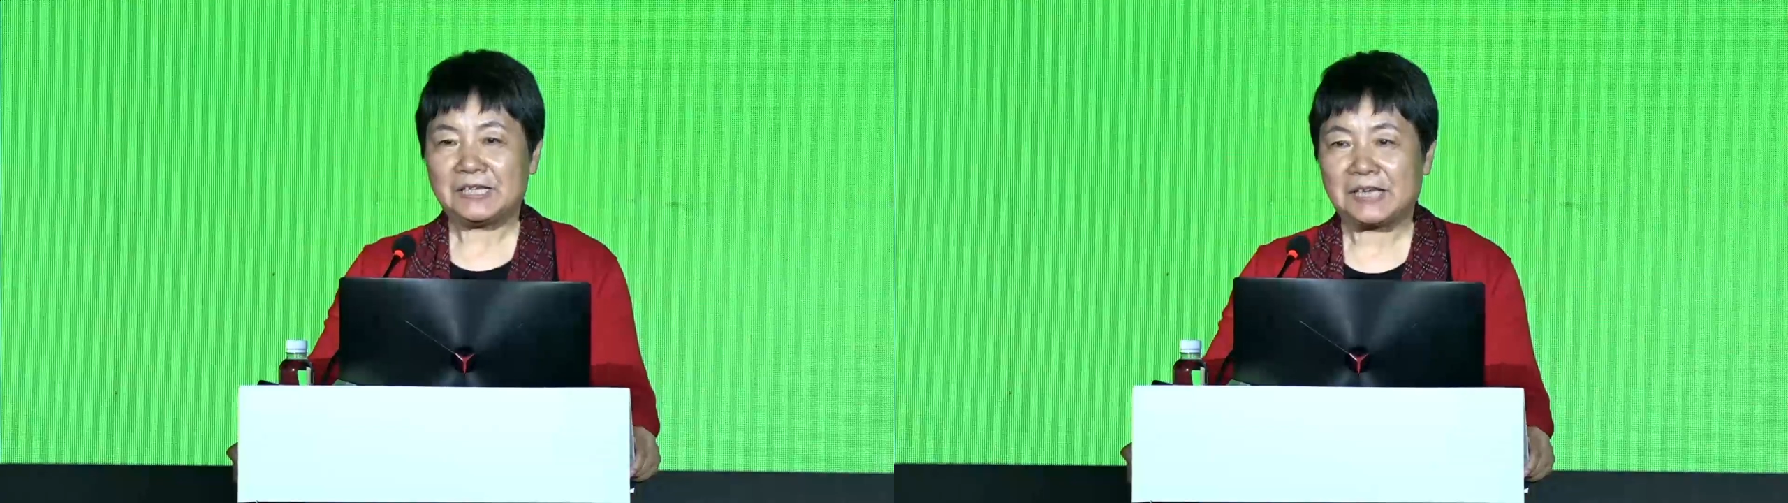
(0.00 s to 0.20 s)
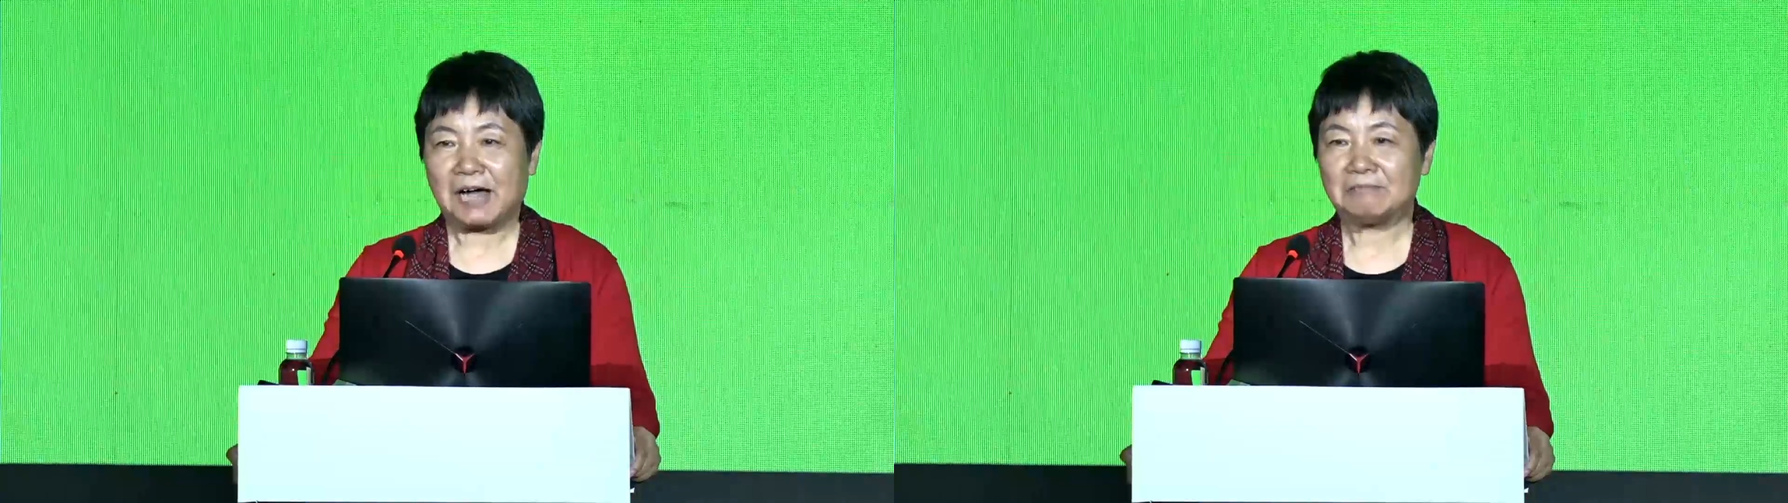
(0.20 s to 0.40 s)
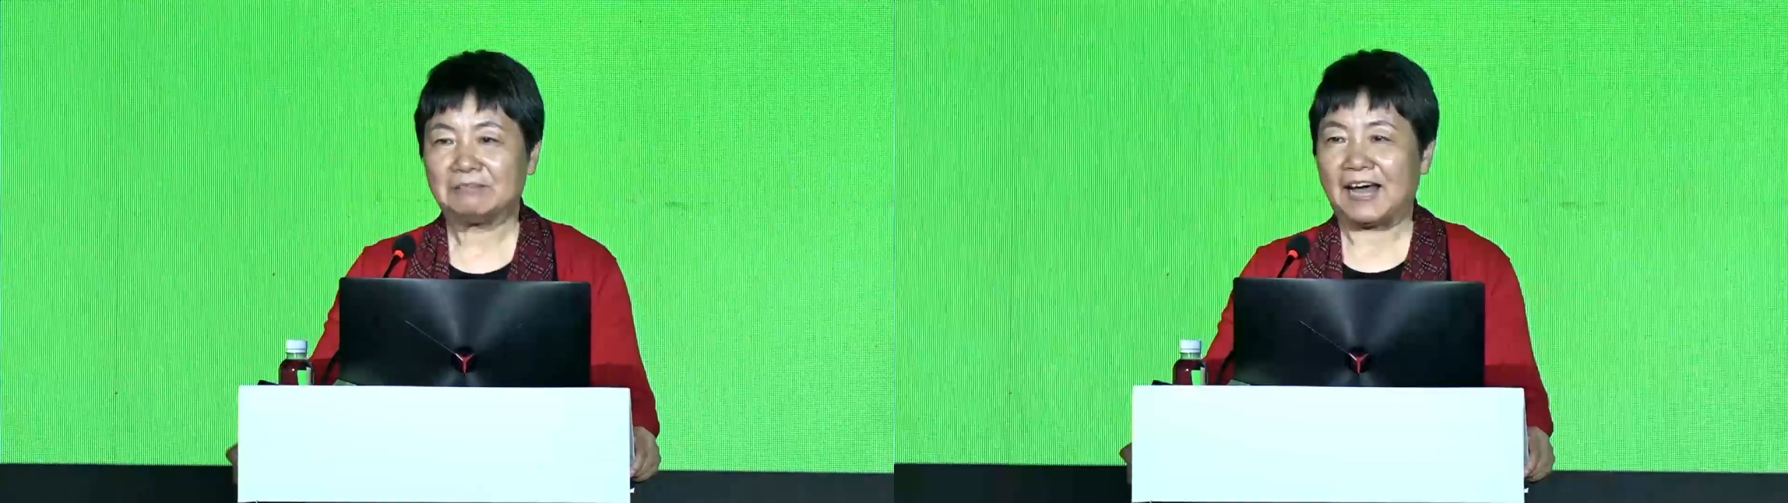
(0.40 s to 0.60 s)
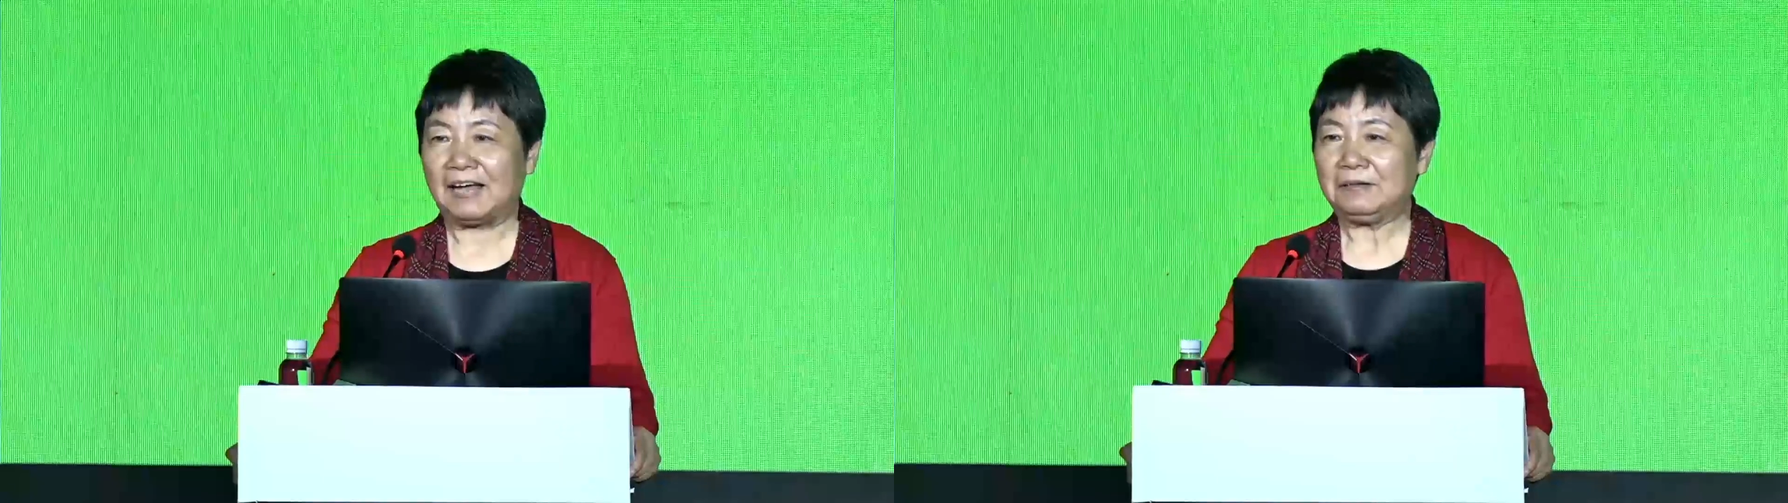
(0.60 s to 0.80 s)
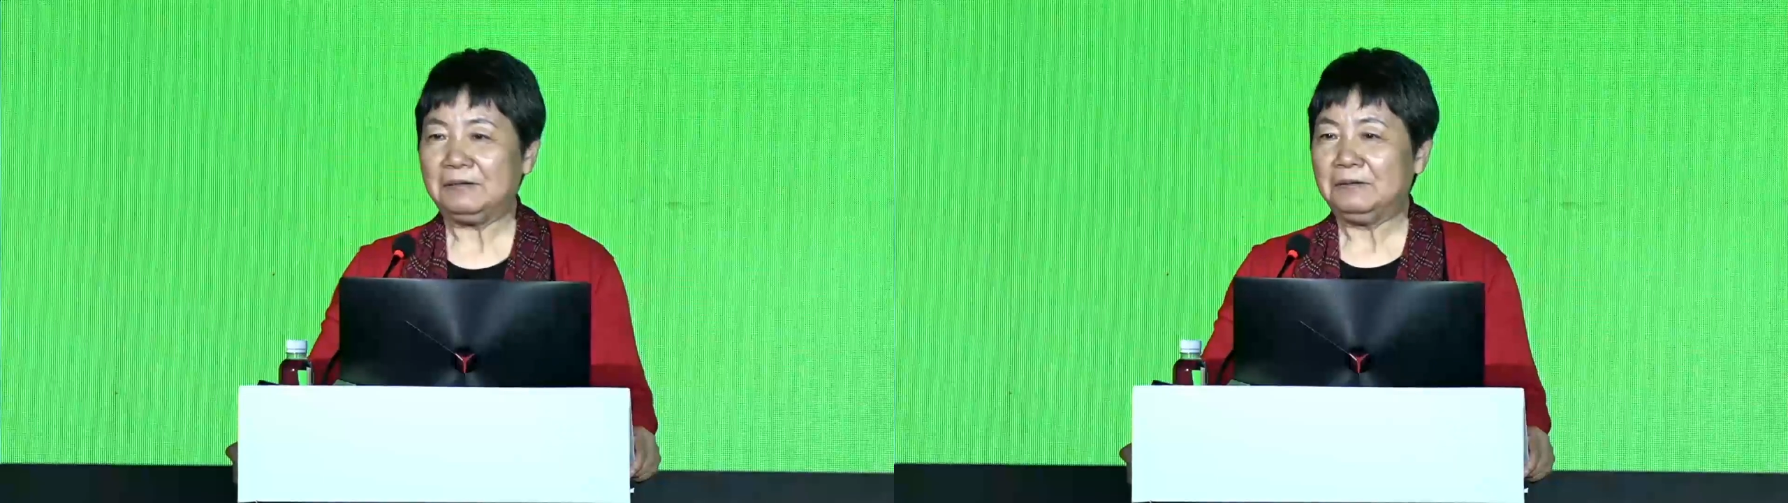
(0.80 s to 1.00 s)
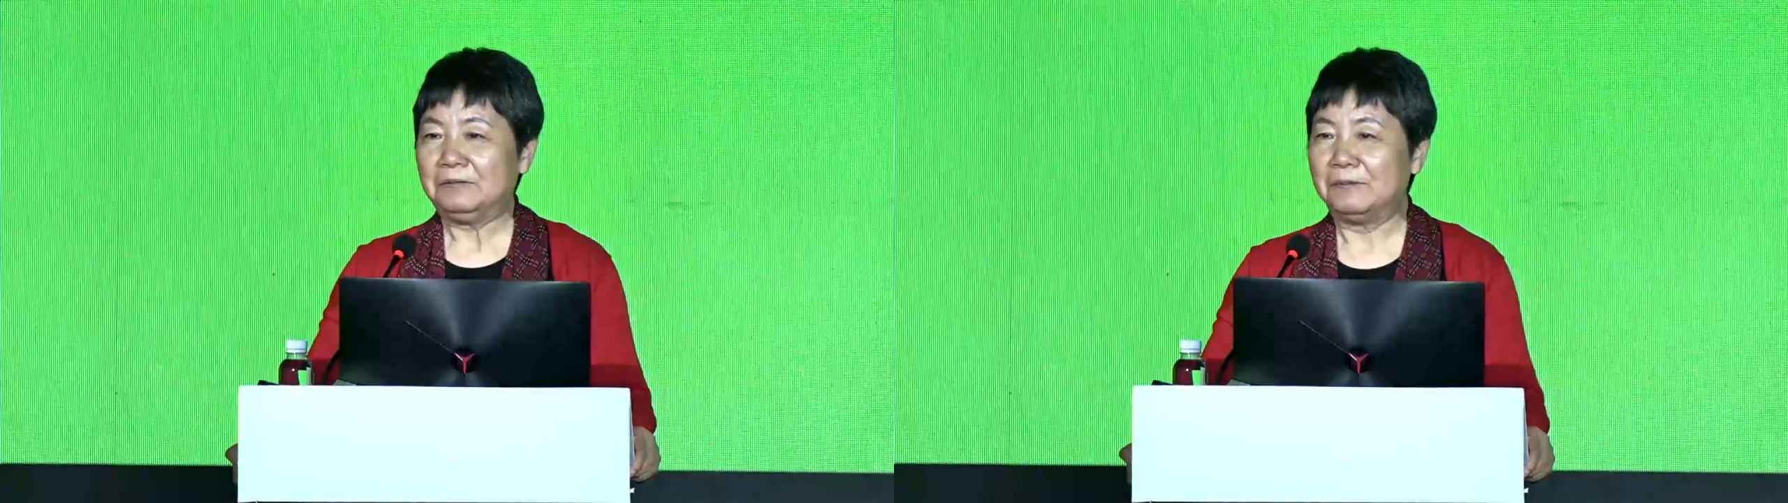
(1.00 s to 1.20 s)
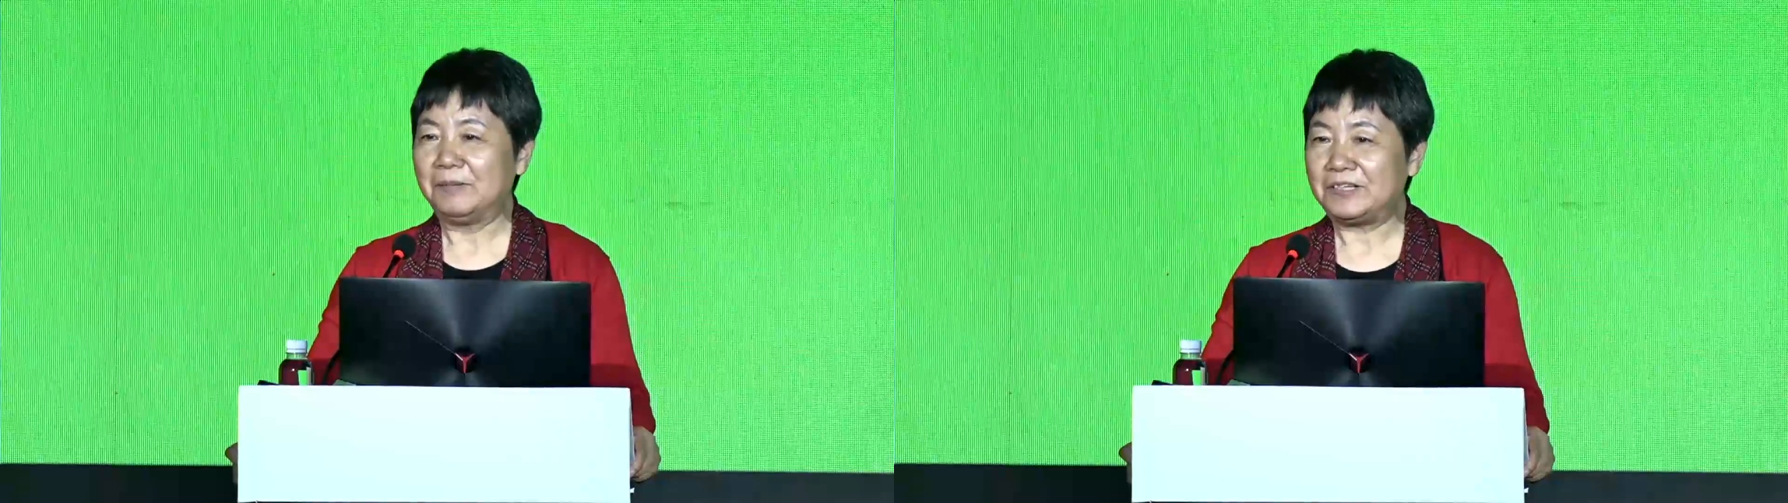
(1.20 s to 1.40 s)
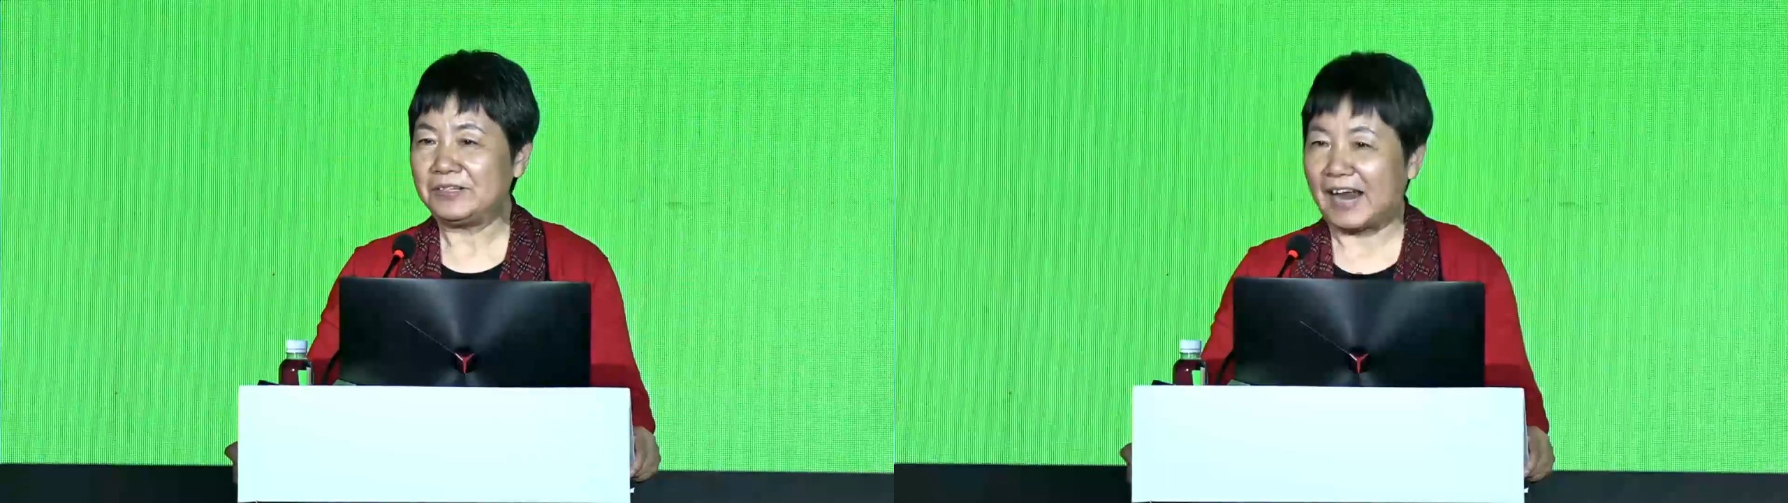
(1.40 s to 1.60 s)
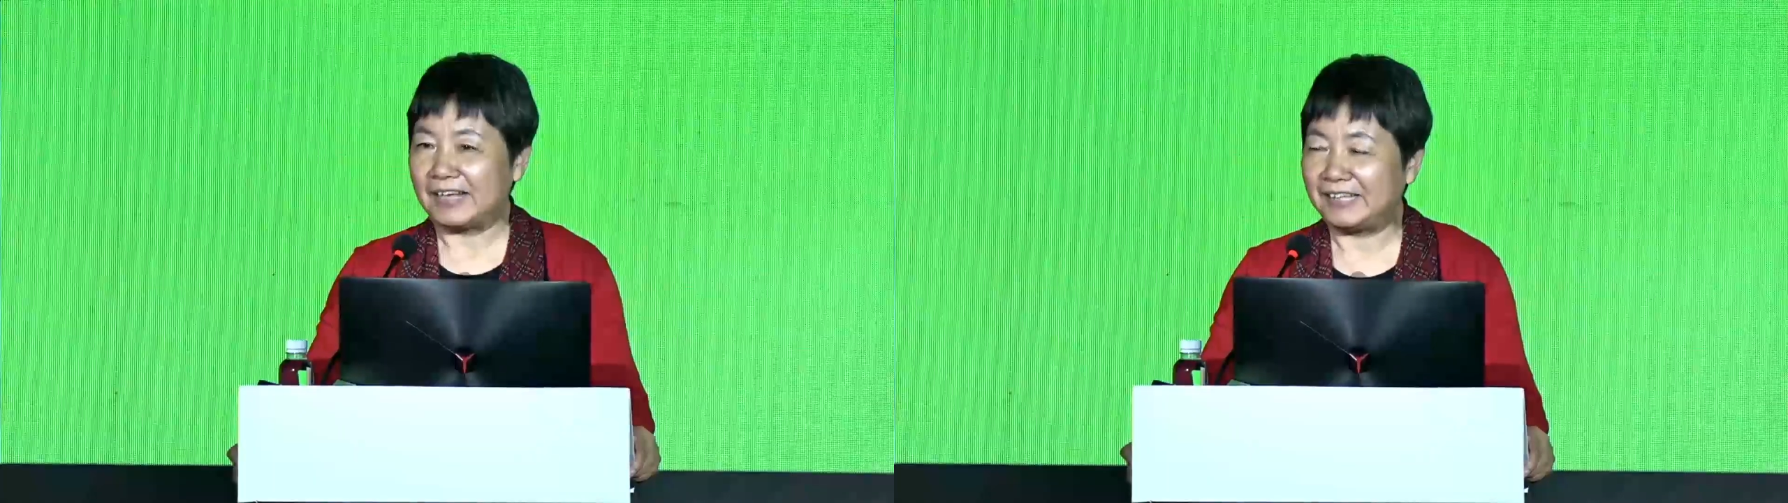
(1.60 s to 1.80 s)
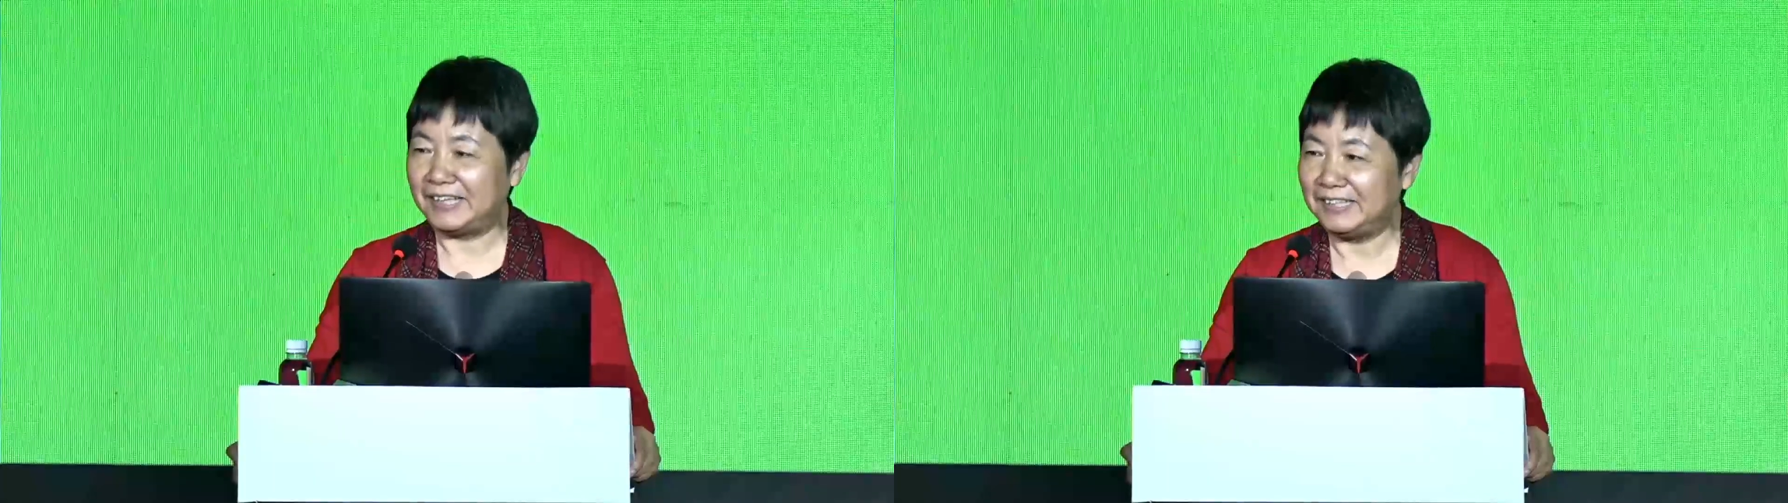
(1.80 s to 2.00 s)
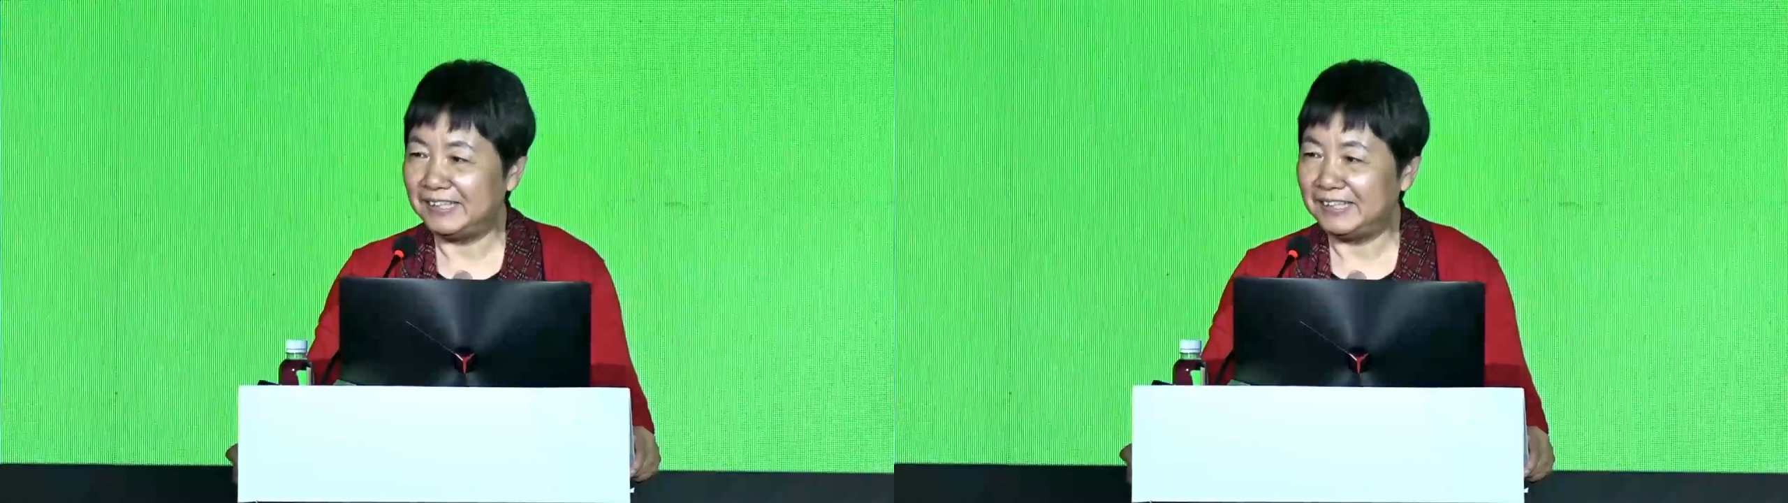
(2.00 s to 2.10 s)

You wrote so many wonderful books.